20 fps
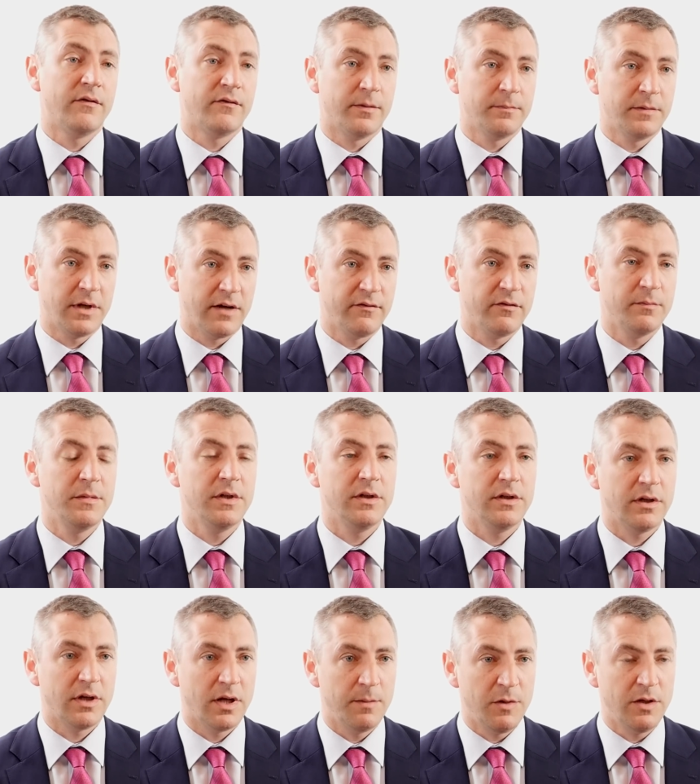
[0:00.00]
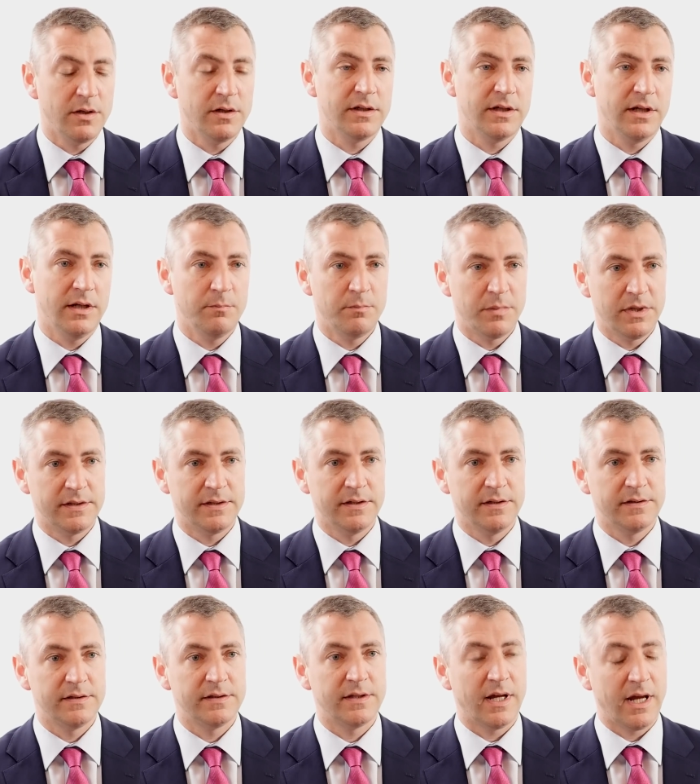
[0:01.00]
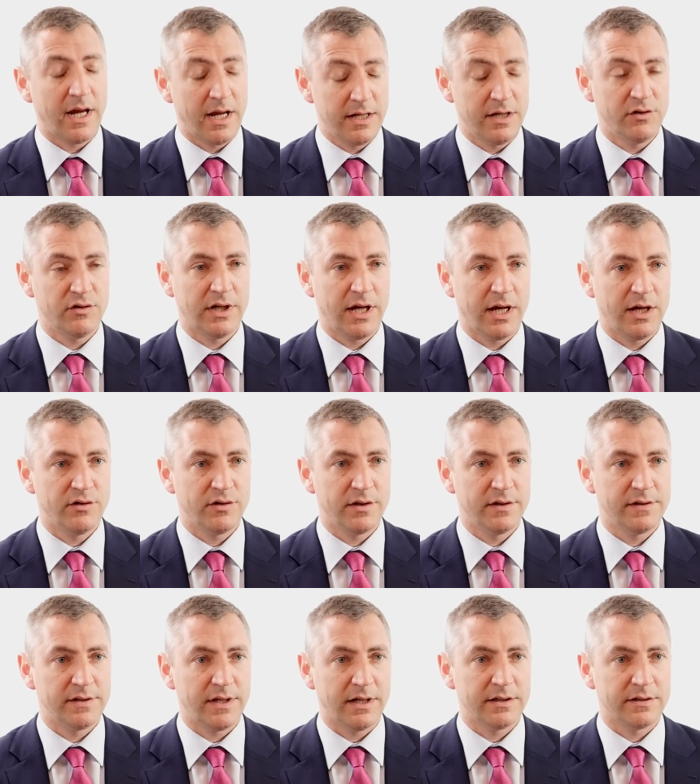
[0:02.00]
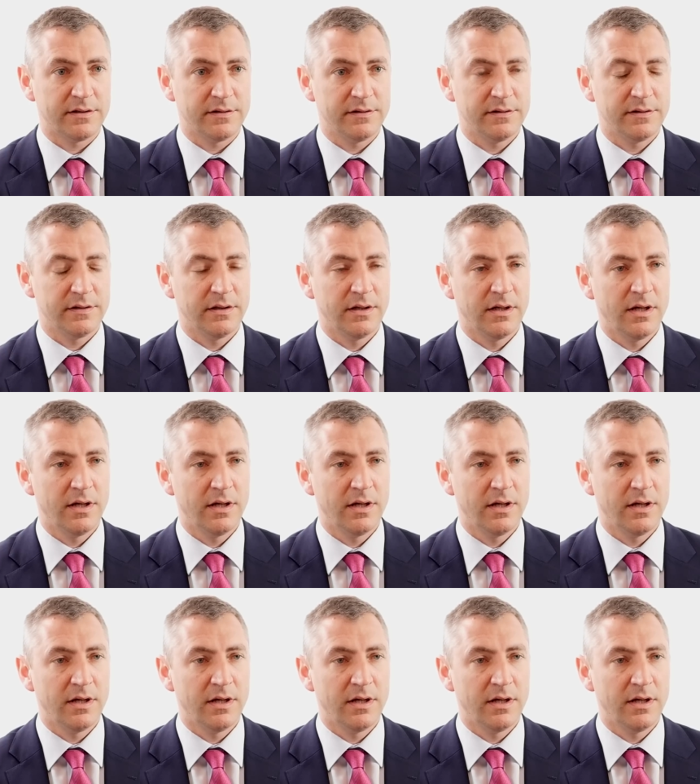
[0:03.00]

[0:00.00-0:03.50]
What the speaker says: from government, community, business and education sectors.